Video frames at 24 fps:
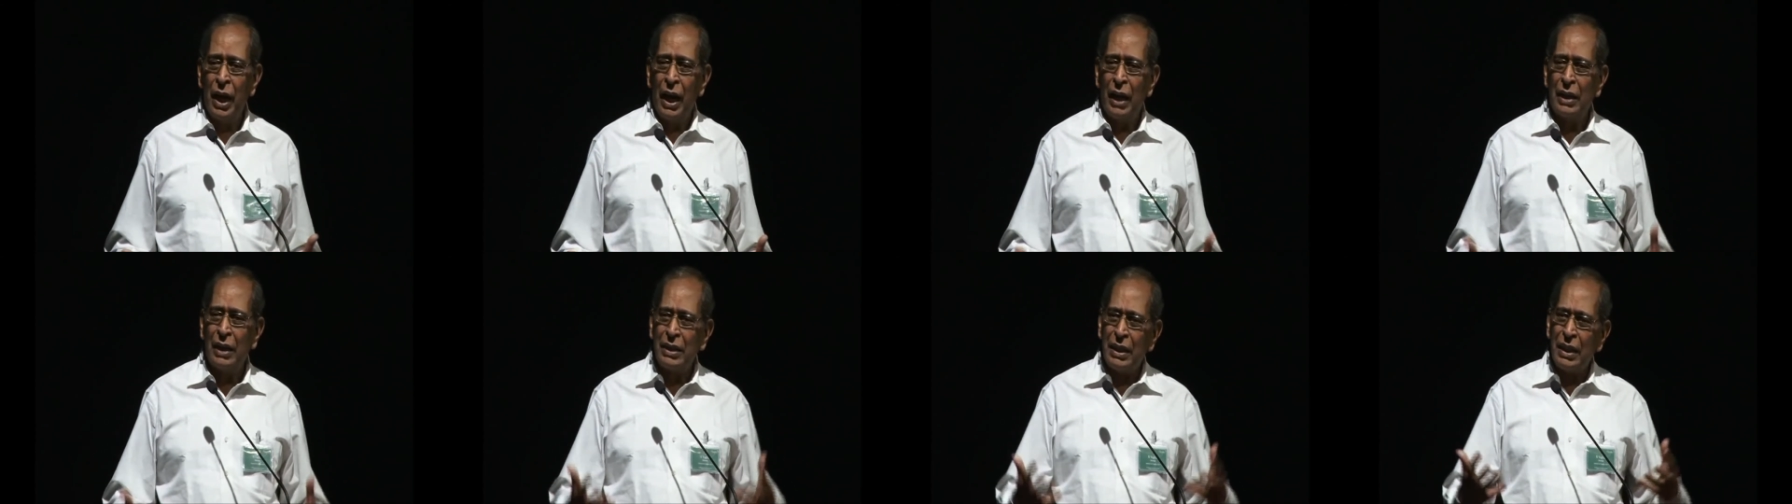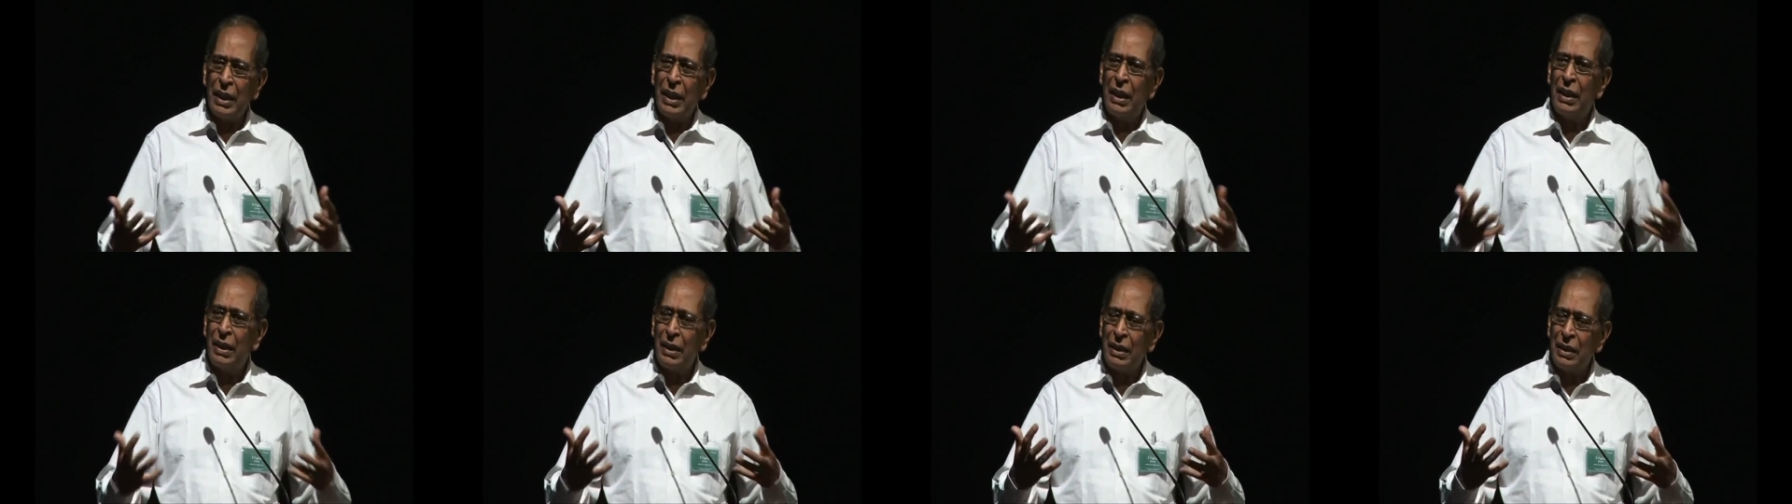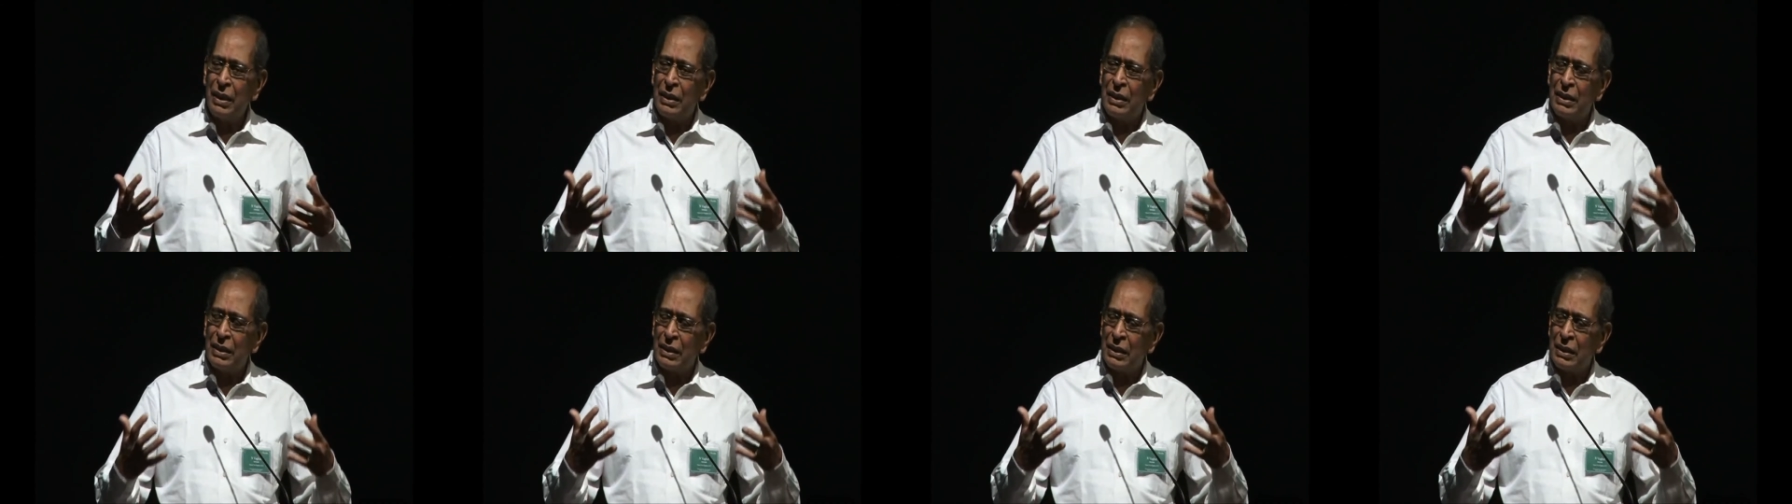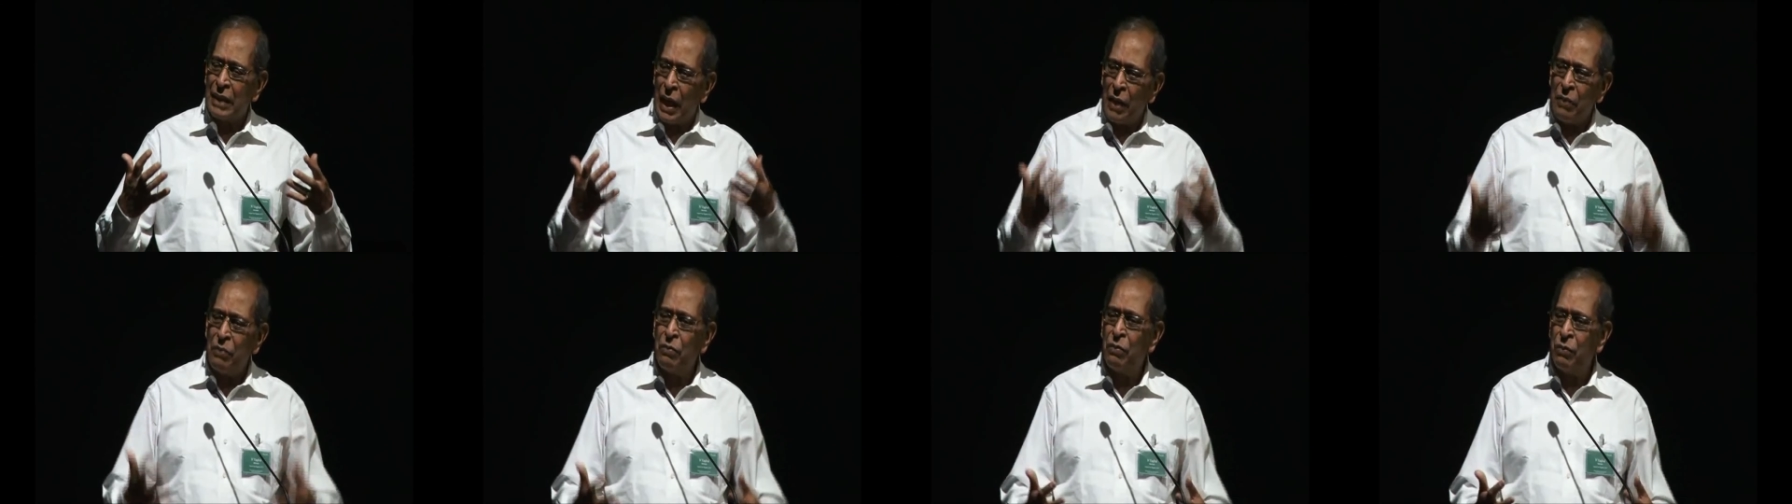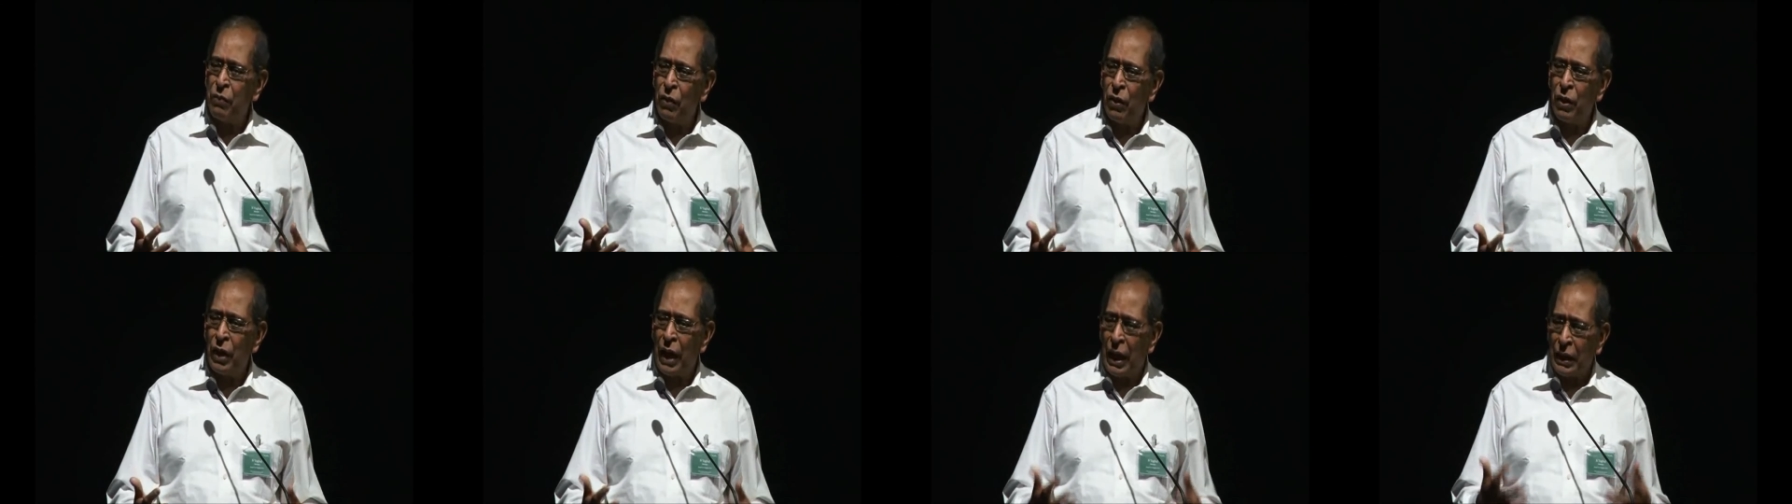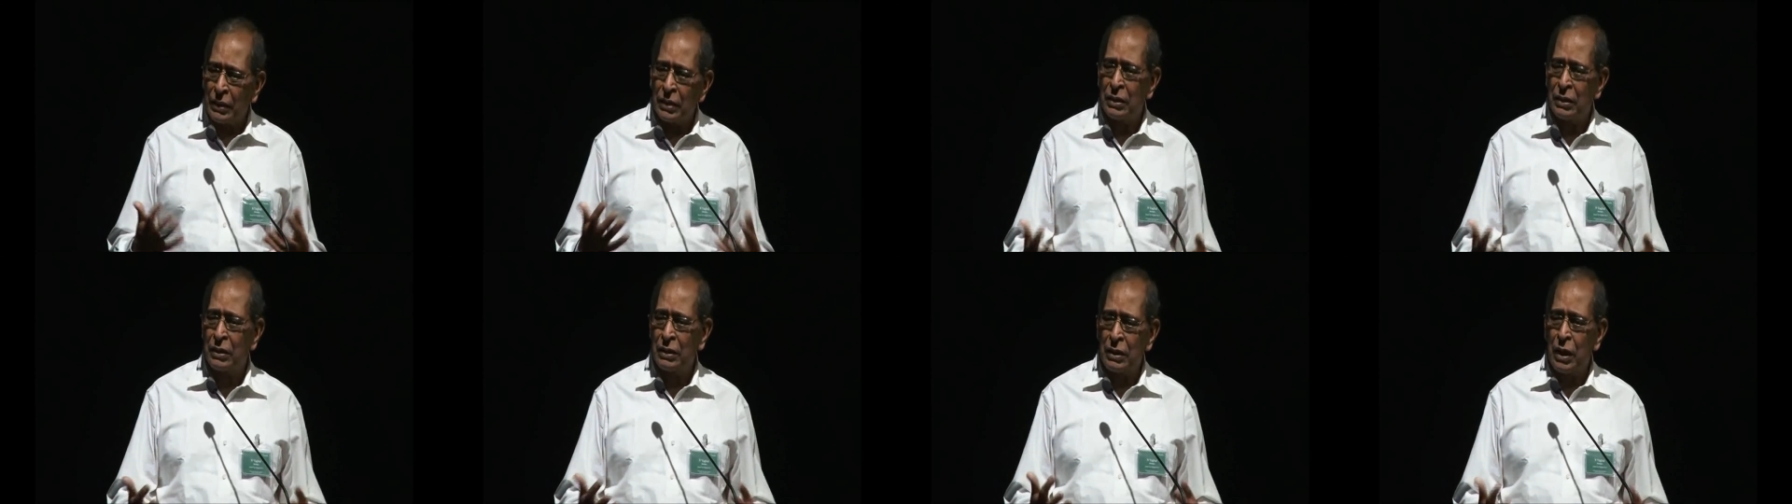I think it's time for
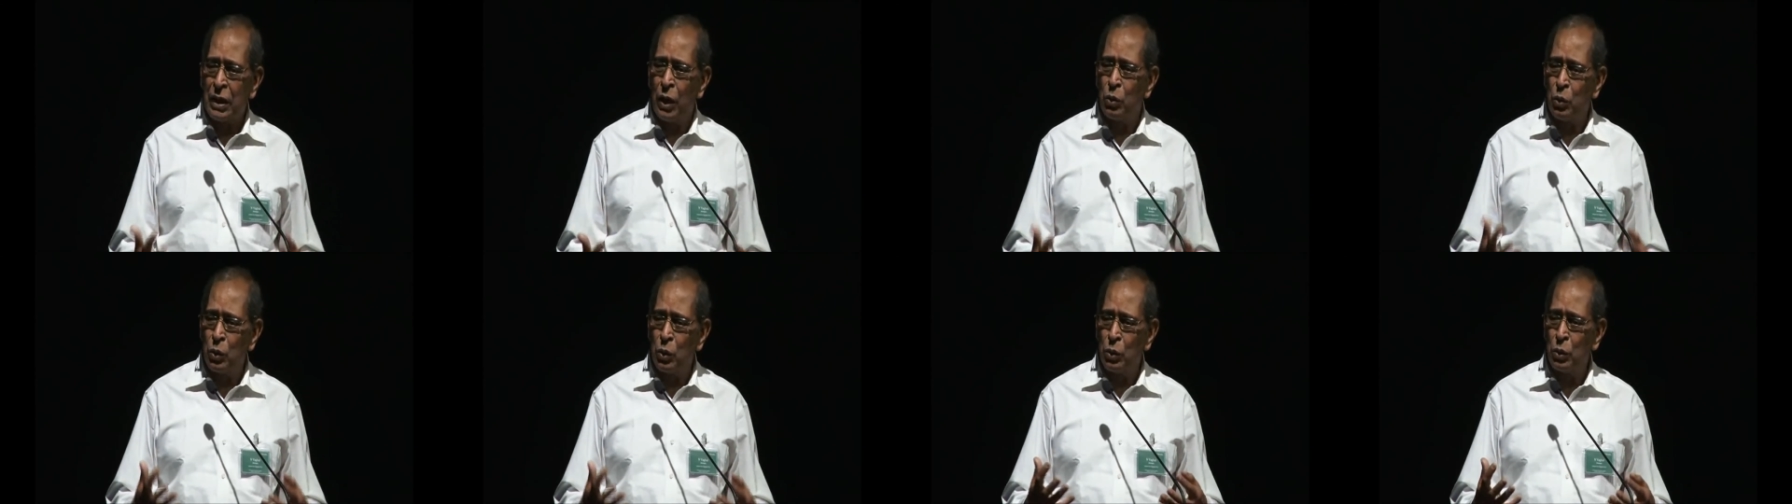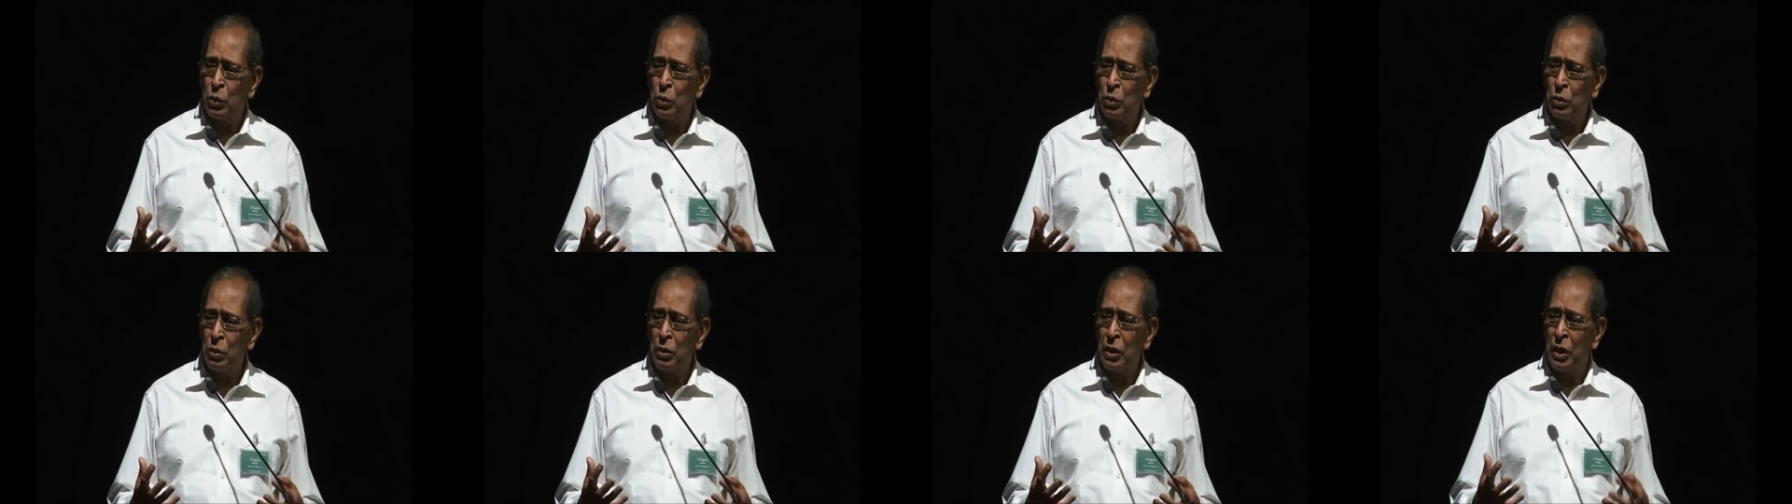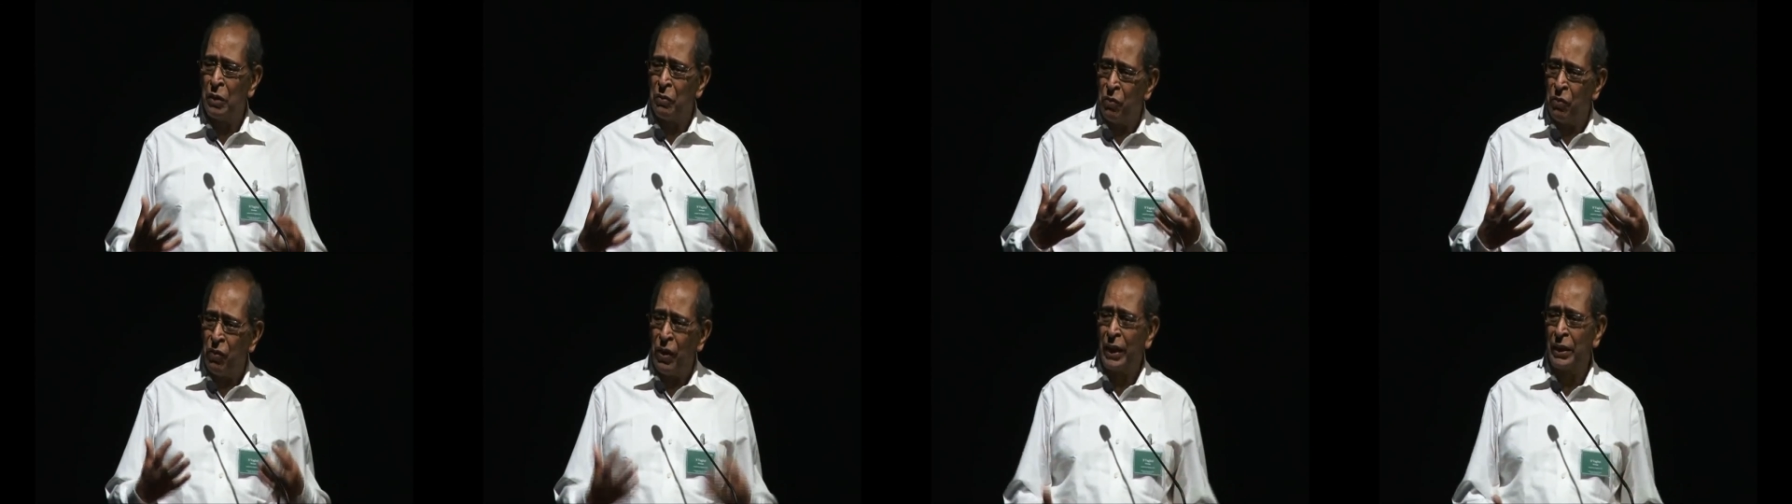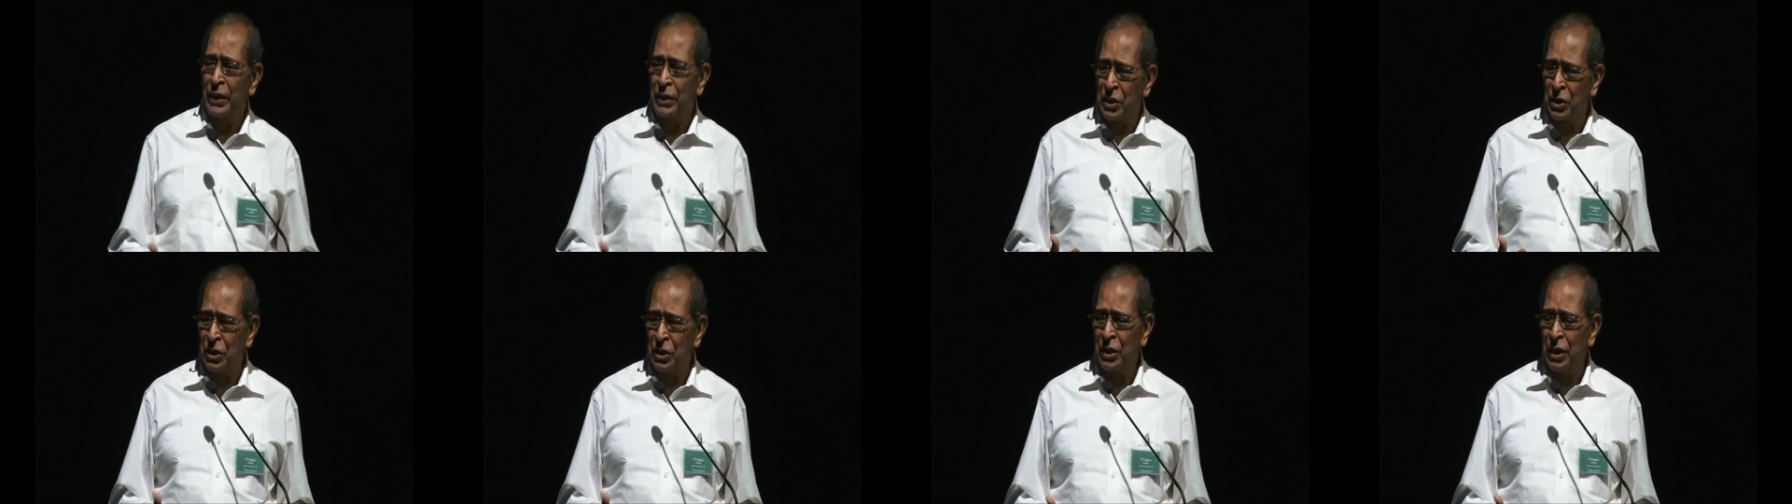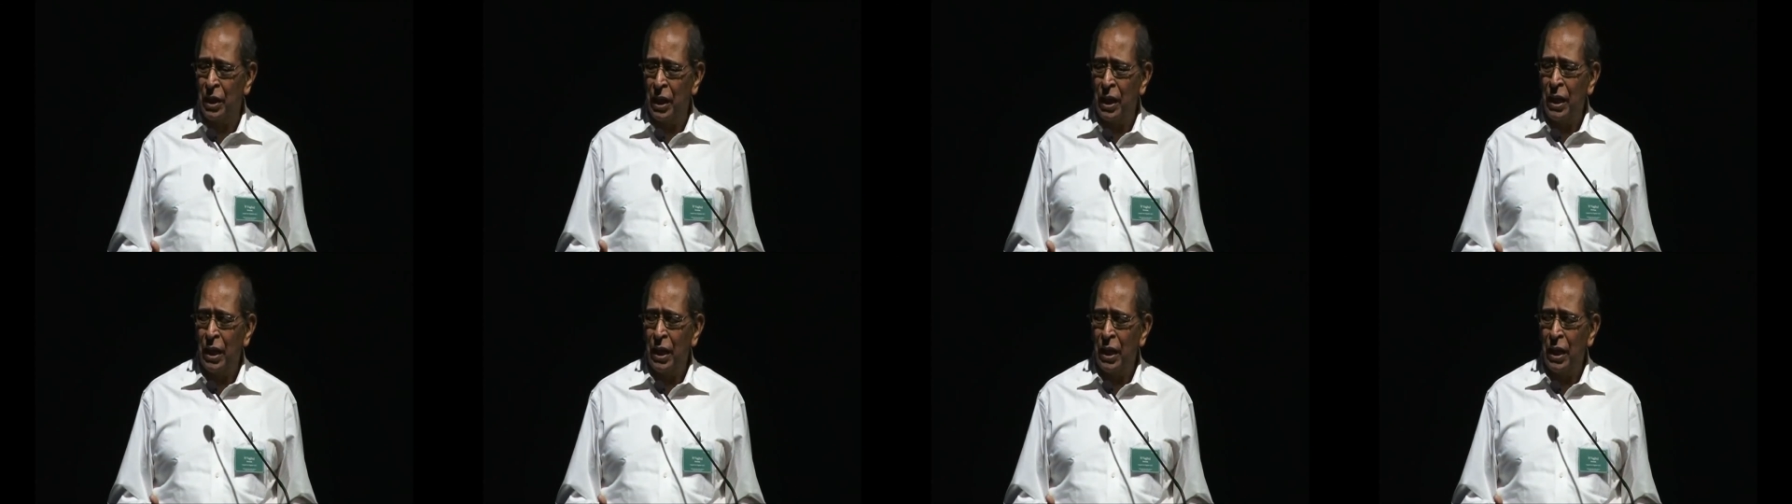us now to reflect.